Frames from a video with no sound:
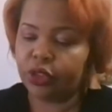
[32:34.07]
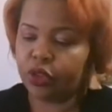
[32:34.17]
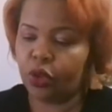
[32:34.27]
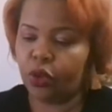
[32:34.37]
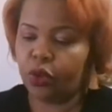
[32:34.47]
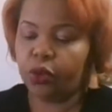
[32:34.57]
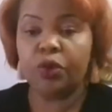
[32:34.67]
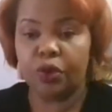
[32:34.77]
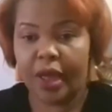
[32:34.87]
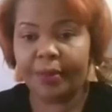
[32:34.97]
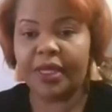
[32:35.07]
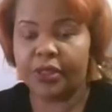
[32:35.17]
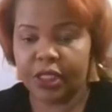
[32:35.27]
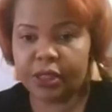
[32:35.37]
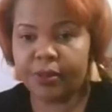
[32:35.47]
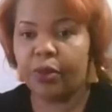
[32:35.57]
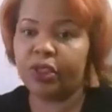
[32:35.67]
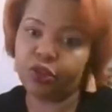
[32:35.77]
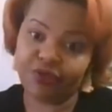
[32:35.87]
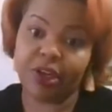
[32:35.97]
So I mean, it's
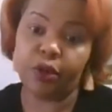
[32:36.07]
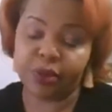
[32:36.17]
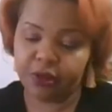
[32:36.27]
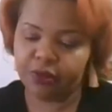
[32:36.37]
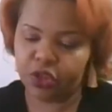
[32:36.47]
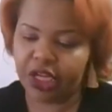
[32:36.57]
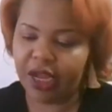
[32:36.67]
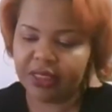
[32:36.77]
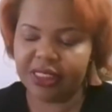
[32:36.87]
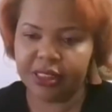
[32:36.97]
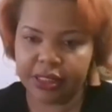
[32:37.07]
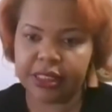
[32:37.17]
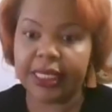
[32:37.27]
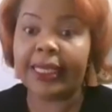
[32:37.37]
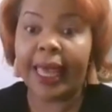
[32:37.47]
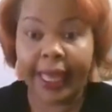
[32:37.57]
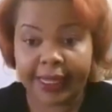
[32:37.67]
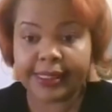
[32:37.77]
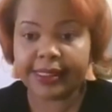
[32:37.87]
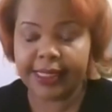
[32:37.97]
important to really observe your child, and just in
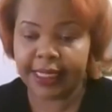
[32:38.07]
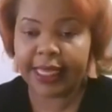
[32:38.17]
case